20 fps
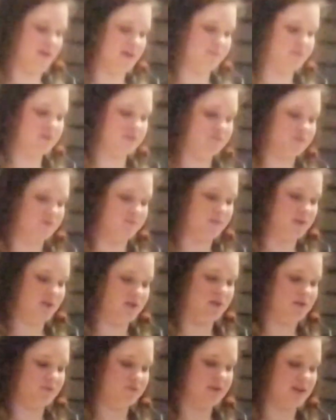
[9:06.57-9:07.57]
Grandpa's room
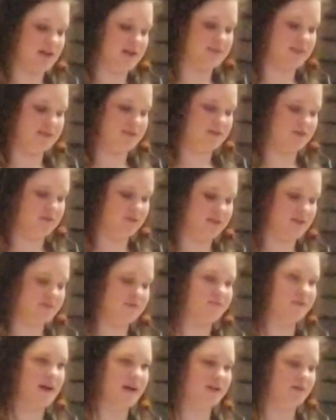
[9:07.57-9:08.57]
alone as he took his
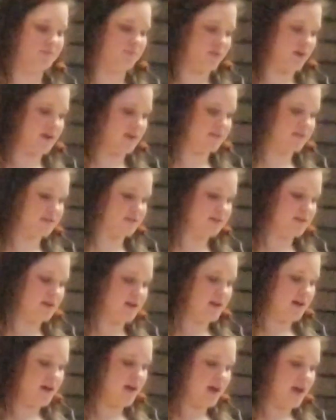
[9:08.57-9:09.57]
final breaths,
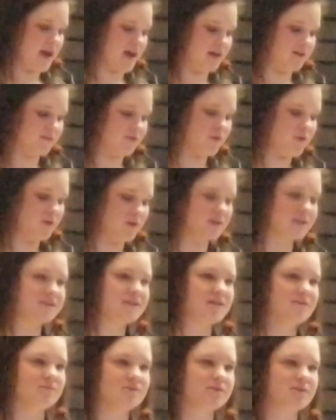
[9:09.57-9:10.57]
and of course
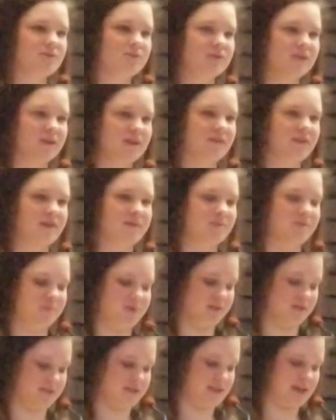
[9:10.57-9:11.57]
he was holding Grandma
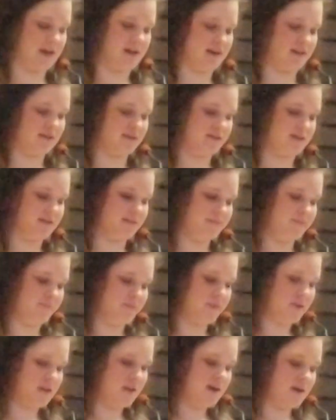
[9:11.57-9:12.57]
Pearl's hand.
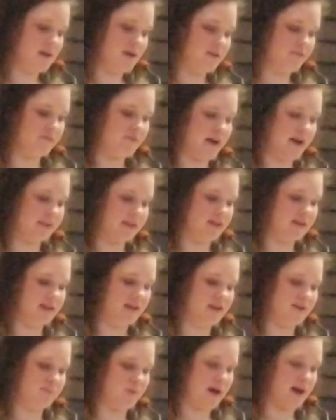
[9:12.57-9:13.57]
Finally,
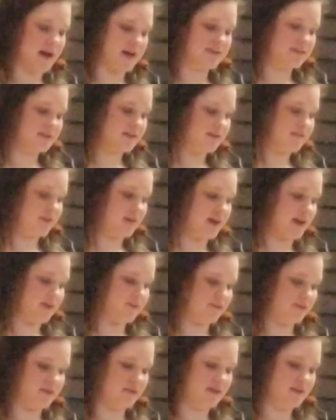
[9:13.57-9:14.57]
he passed living
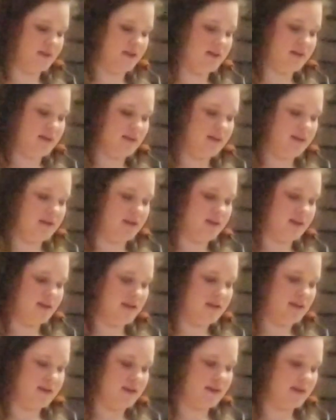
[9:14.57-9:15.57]
out
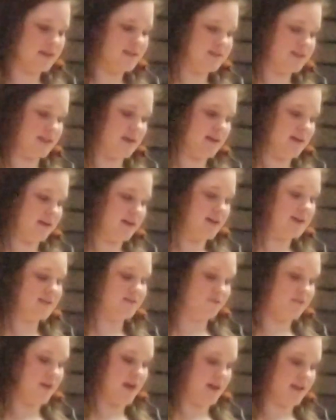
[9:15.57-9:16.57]
his
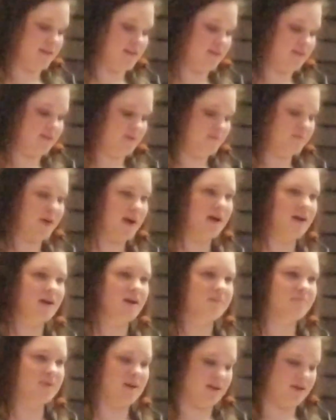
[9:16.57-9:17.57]
faith. My
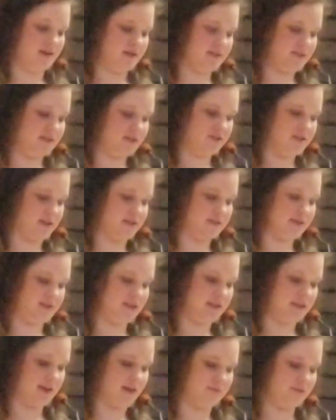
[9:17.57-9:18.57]
Aunt Mary
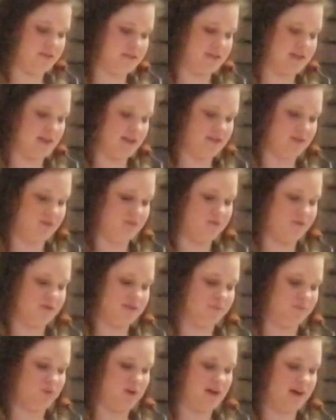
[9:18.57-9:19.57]
suggested that we say the
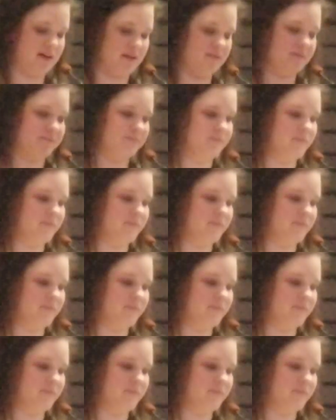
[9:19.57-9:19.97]
Lord's Prayer.